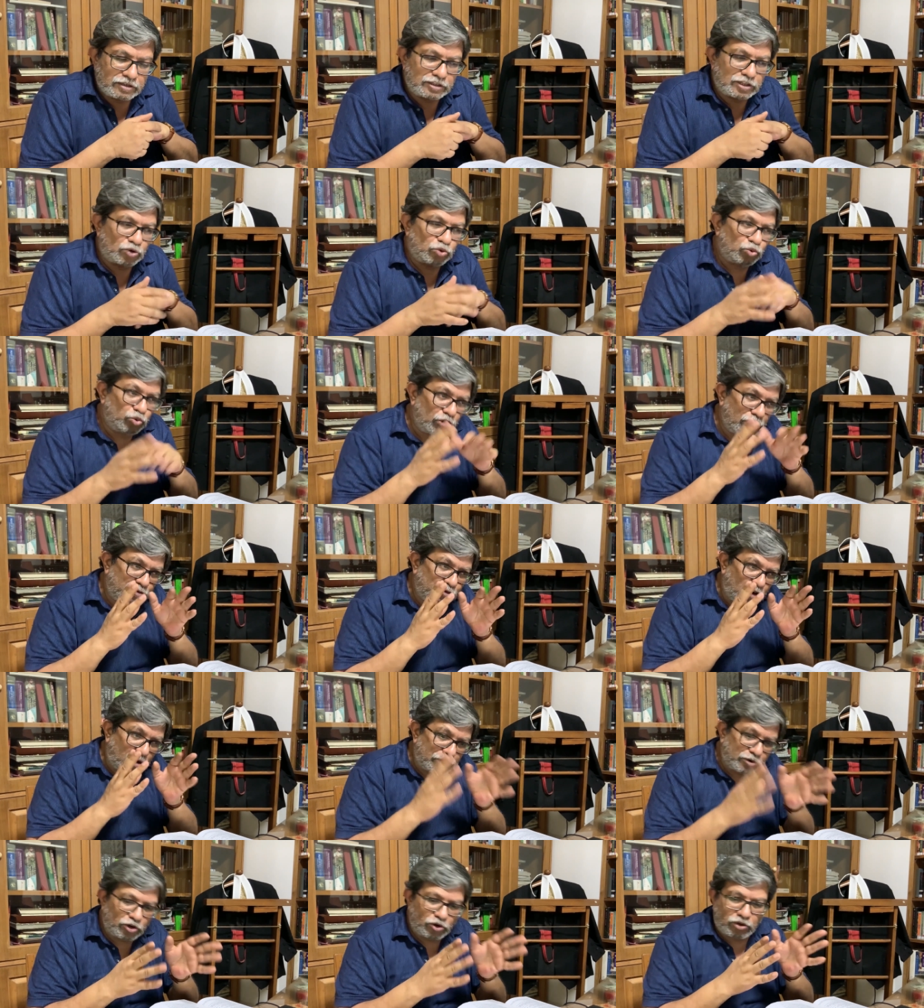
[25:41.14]
The rule
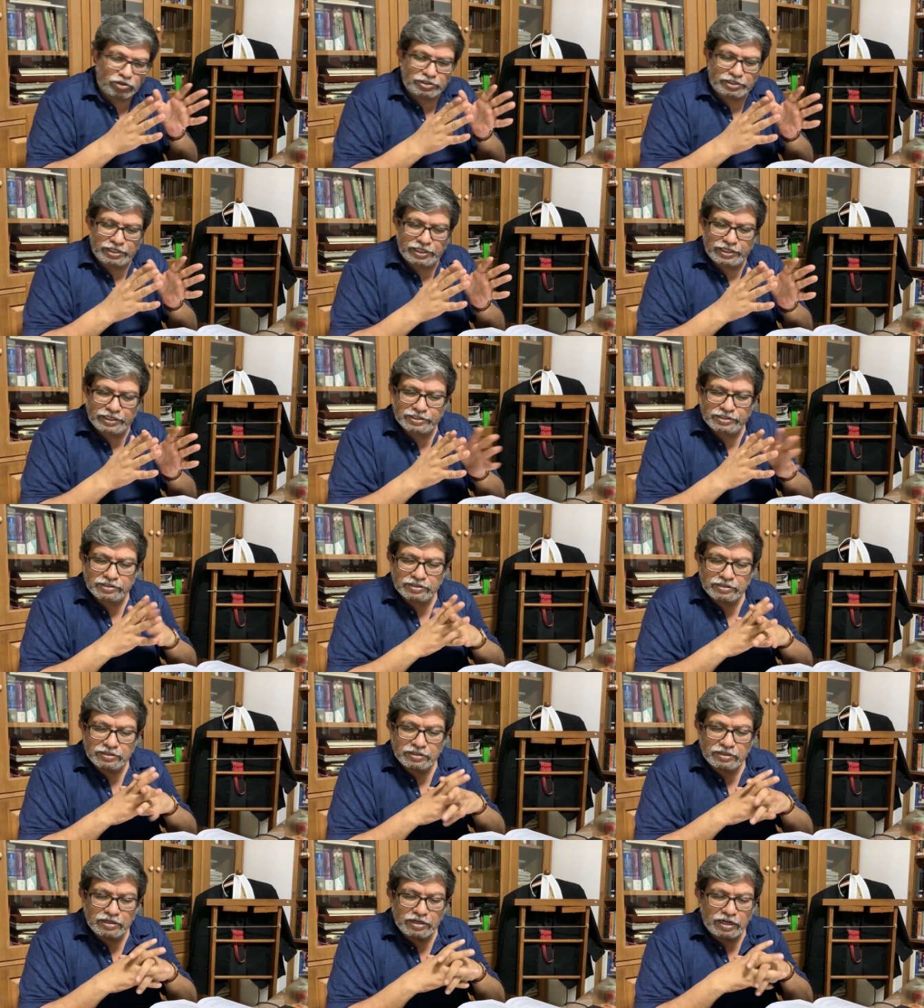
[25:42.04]
of common law says
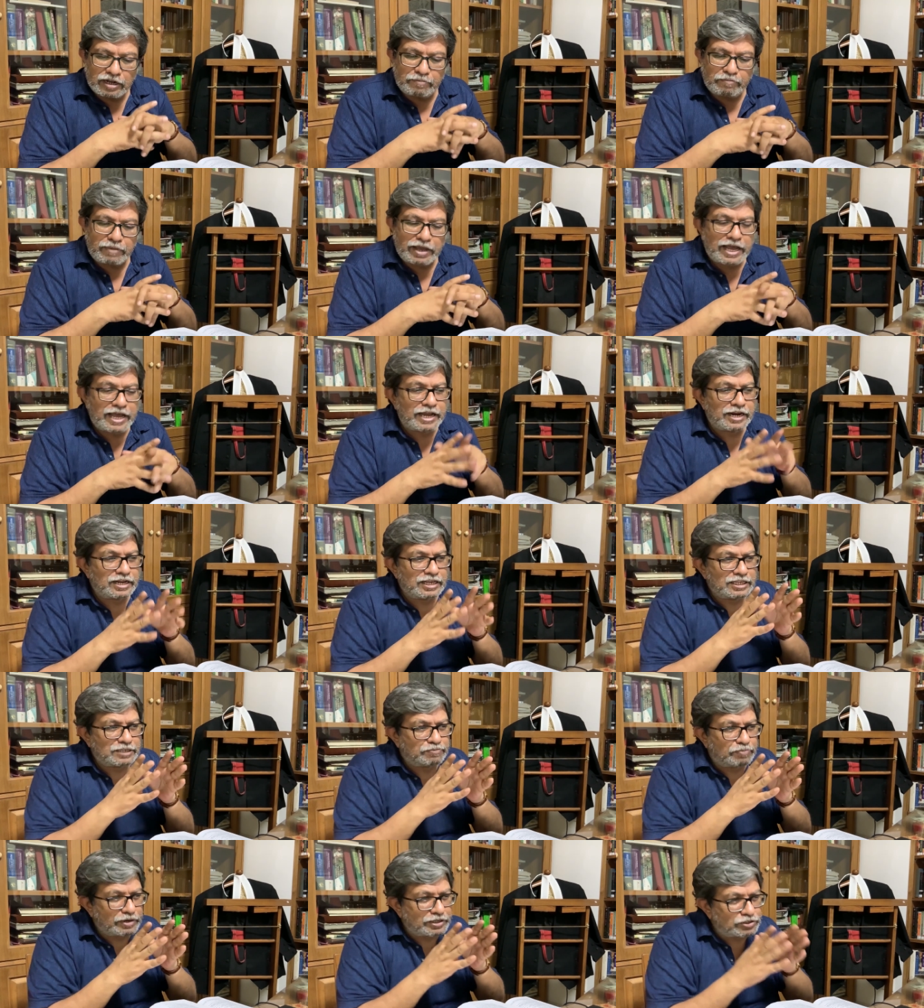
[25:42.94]
a
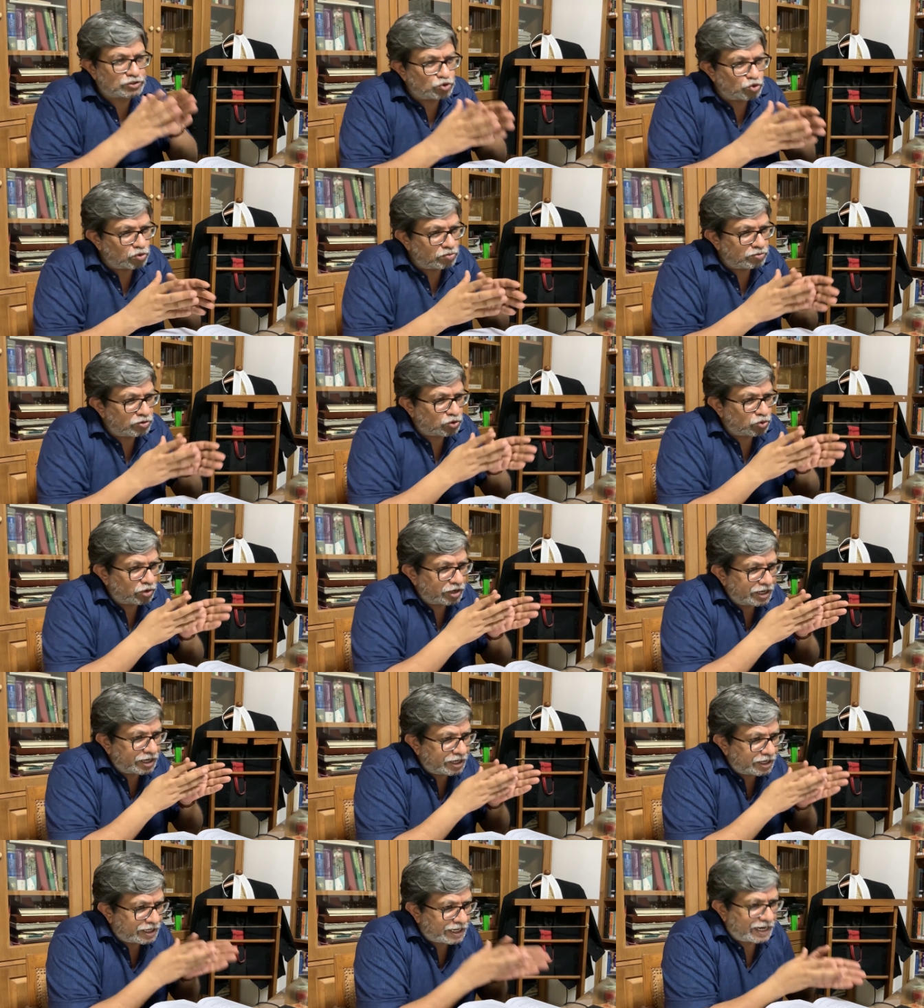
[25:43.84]
man is presumed to
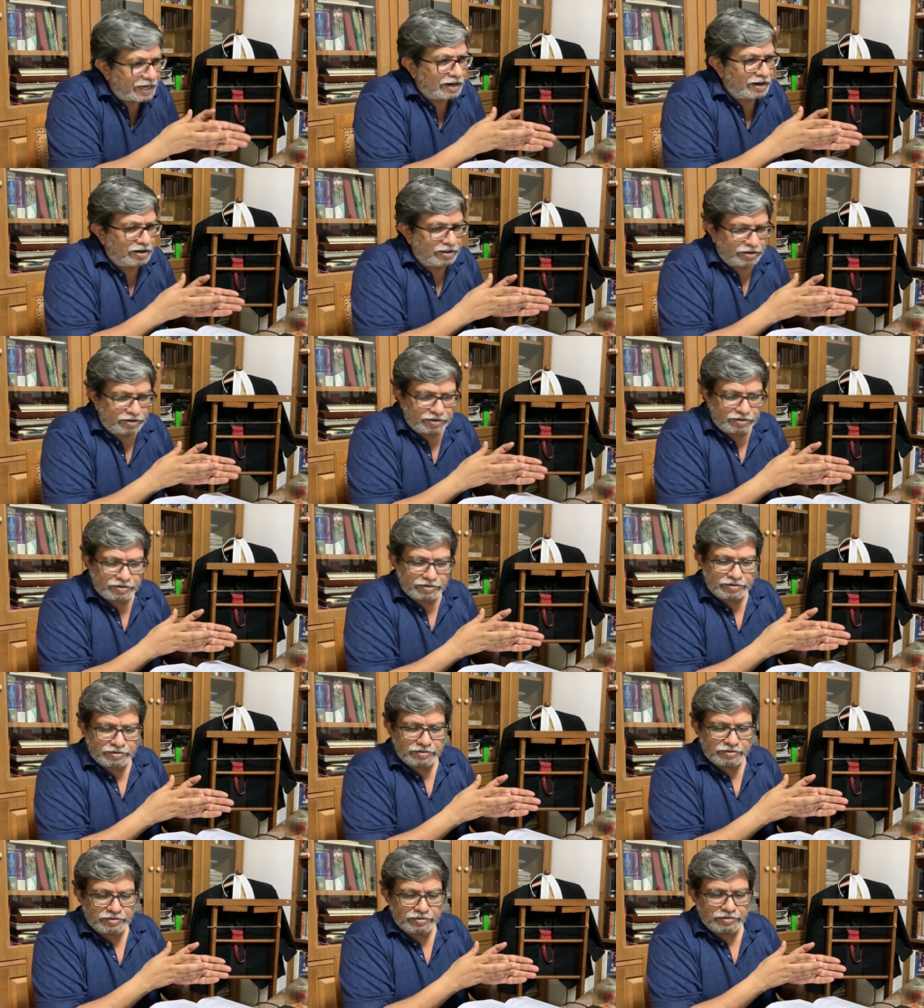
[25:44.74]
intend
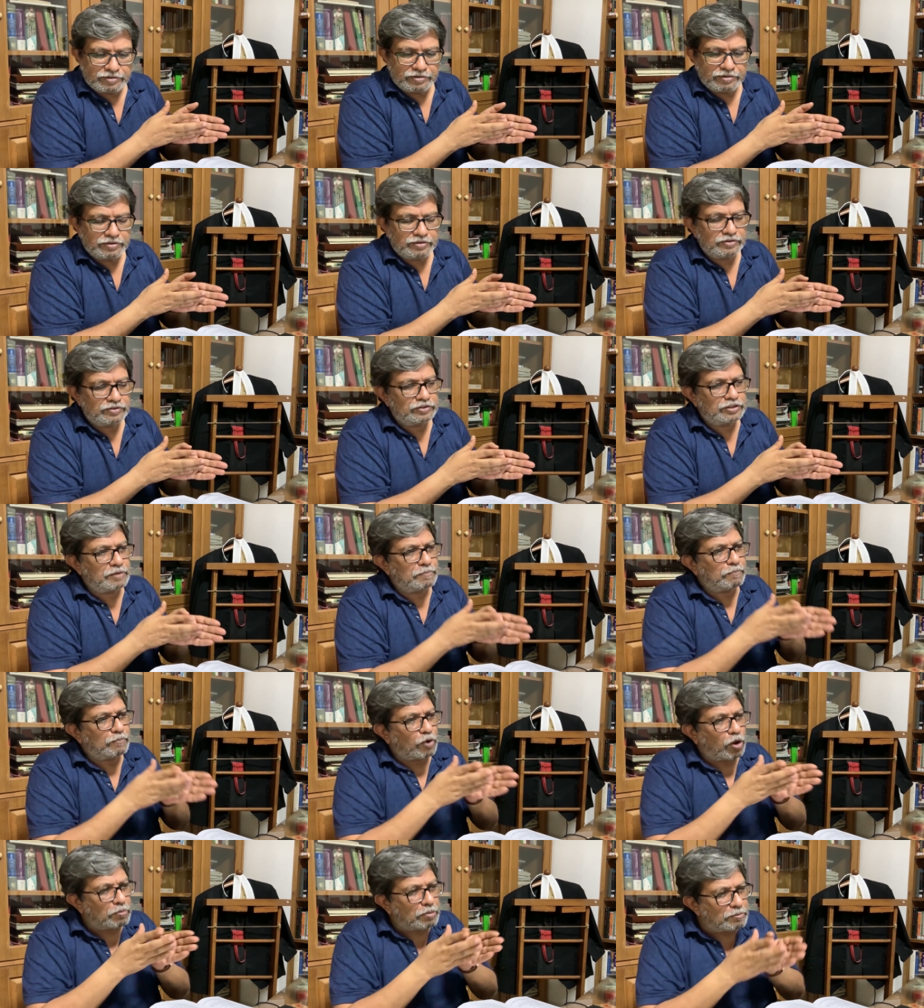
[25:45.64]

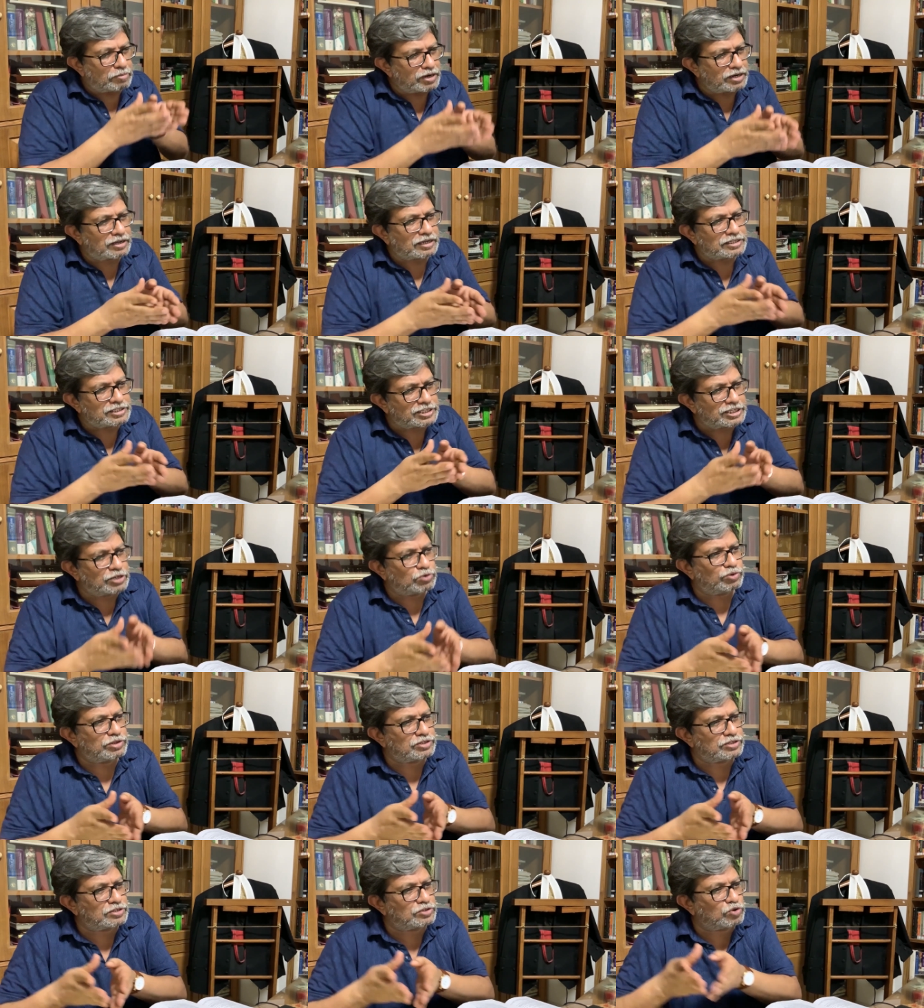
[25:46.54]
the probable
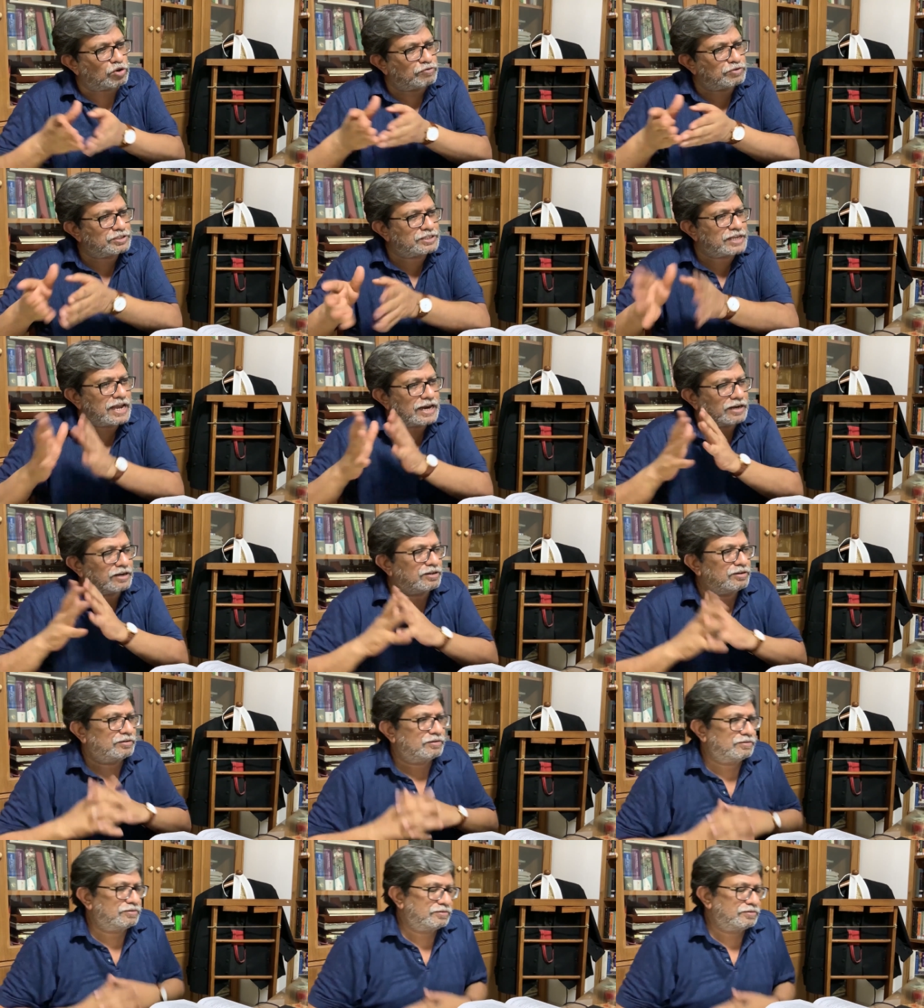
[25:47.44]
consequences of his act.